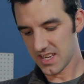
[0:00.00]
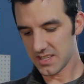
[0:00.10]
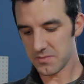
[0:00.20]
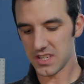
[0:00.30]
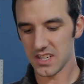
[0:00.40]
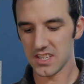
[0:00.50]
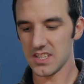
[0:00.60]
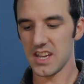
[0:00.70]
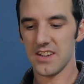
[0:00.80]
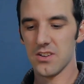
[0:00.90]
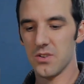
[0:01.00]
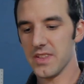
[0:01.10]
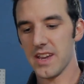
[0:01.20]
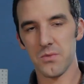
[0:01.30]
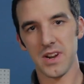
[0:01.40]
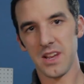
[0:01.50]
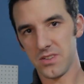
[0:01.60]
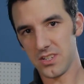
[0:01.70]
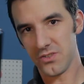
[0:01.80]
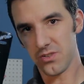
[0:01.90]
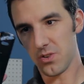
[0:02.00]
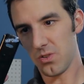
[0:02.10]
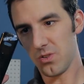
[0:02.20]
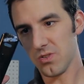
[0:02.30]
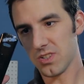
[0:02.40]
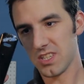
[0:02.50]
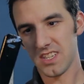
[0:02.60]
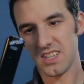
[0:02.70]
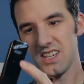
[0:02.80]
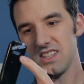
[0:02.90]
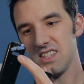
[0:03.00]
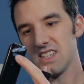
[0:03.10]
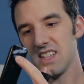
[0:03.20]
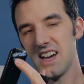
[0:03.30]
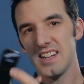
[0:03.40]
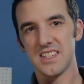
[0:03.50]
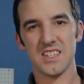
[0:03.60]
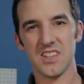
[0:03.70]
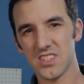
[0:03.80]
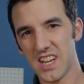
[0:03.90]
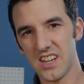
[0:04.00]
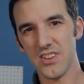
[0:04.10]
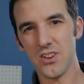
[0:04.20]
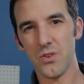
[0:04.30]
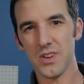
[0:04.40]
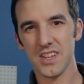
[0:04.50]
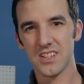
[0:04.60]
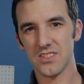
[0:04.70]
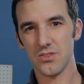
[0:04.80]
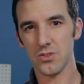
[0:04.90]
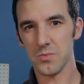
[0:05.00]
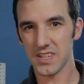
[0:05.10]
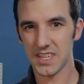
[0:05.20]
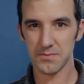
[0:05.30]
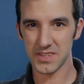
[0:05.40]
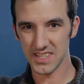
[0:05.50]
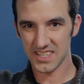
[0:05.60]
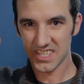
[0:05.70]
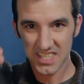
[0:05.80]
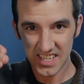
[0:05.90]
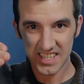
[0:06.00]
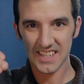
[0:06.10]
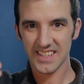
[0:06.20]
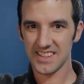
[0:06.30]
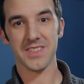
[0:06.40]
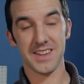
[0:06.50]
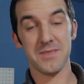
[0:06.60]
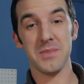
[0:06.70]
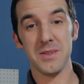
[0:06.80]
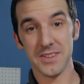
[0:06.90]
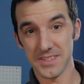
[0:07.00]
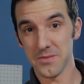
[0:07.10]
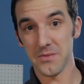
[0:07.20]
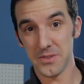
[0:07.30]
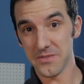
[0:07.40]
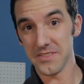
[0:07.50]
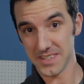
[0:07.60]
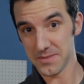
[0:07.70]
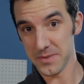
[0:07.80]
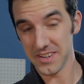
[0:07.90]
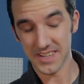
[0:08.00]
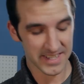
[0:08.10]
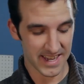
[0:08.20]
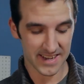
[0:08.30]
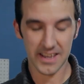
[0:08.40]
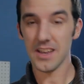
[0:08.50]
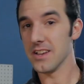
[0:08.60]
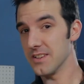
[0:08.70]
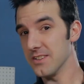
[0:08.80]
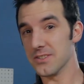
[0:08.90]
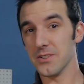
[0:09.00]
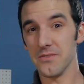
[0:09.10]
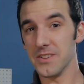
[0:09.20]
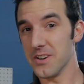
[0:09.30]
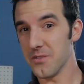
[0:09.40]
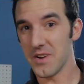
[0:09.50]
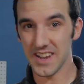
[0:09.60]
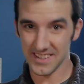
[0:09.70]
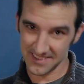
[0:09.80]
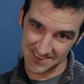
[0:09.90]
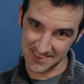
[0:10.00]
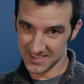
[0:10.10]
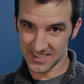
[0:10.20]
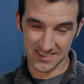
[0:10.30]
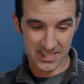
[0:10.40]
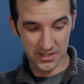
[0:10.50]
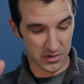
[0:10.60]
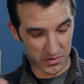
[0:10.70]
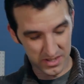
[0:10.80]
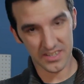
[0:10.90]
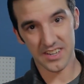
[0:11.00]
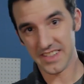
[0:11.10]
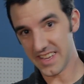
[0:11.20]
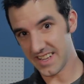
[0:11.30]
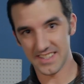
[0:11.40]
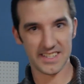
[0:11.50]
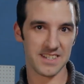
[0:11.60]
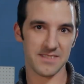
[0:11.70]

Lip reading: is because I know that when I went to drill the holes in these slots, it's kind of annoying because the drill bit kept getting stuck in it. And maybe some of you have experienced that. So if you don't want to deal with all that